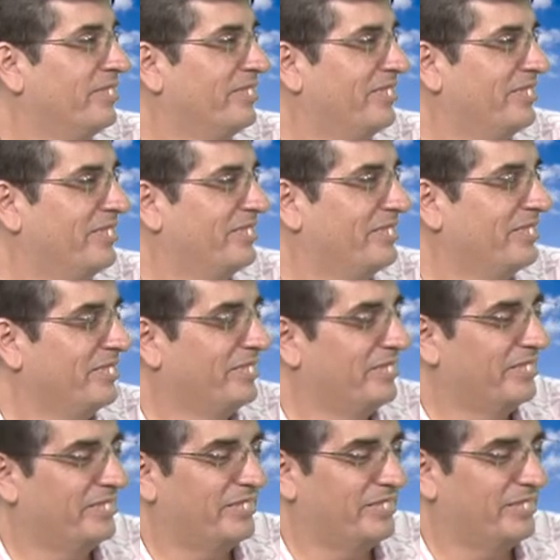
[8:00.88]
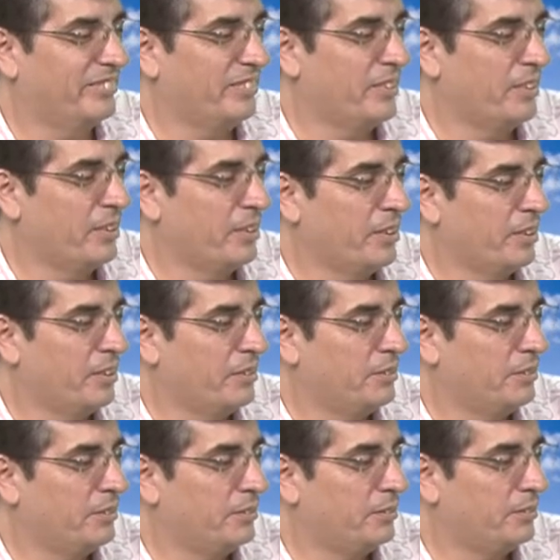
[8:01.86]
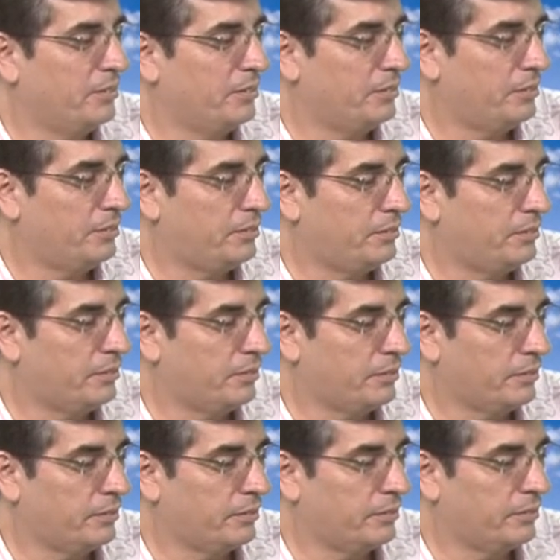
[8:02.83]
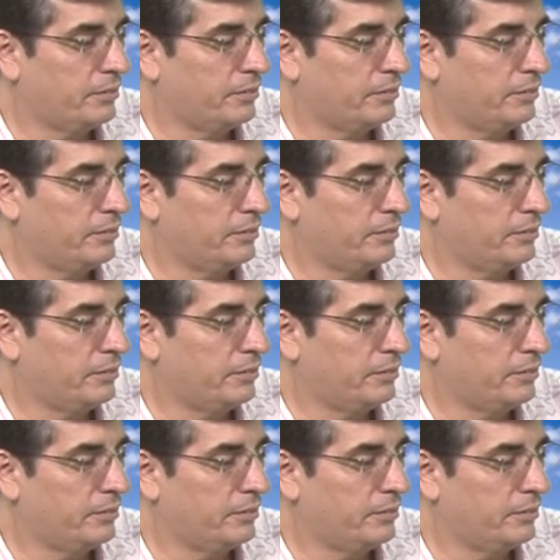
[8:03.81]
[no speech]